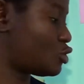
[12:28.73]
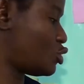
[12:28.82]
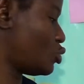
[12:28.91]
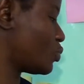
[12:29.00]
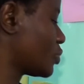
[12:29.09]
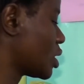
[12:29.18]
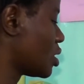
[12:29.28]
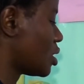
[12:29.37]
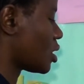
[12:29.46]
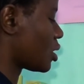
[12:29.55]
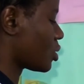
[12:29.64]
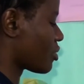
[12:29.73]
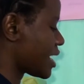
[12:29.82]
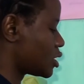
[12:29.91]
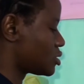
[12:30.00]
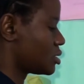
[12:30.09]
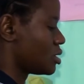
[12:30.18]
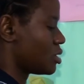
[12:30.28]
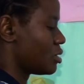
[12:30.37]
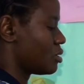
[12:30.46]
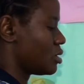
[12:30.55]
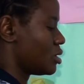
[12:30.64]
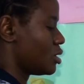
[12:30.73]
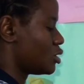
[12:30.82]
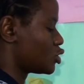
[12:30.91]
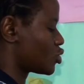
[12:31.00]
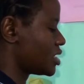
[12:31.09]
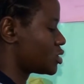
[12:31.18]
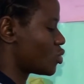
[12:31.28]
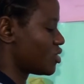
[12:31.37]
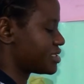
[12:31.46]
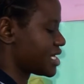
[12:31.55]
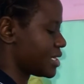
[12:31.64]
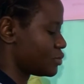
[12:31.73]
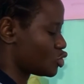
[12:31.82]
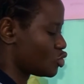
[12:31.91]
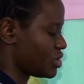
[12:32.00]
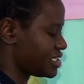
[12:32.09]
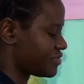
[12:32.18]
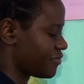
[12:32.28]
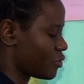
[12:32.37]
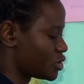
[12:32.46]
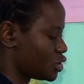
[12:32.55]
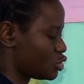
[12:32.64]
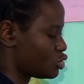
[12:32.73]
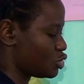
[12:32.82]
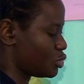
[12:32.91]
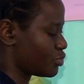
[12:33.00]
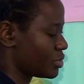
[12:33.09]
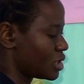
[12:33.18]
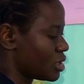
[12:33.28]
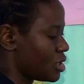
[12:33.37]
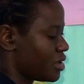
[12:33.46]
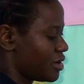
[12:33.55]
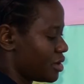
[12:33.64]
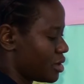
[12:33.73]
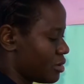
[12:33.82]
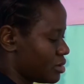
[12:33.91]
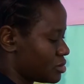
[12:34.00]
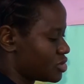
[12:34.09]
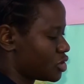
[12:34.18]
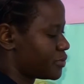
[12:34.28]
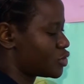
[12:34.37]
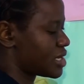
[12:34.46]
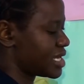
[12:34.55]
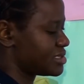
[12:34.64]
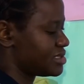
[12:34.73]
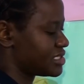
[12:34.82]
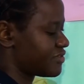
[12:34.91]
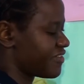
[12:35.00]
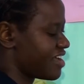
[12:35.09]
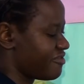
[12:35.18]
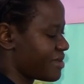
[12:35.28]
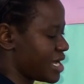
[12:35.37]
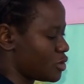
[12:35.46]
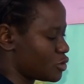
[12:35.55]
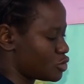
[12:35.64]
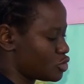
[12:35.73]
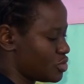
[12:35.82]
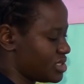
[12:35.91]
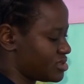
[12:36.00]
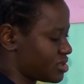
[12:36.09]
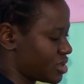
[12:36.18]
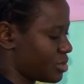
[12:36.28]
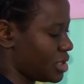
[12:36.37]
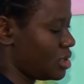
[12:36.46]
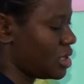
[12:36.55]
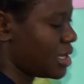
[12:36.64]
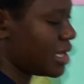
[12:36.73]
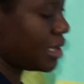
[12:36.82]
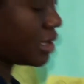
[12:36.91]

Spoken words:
2. All right. 21 times 2 is 42. Subtract this. 5 minus 2 is 3.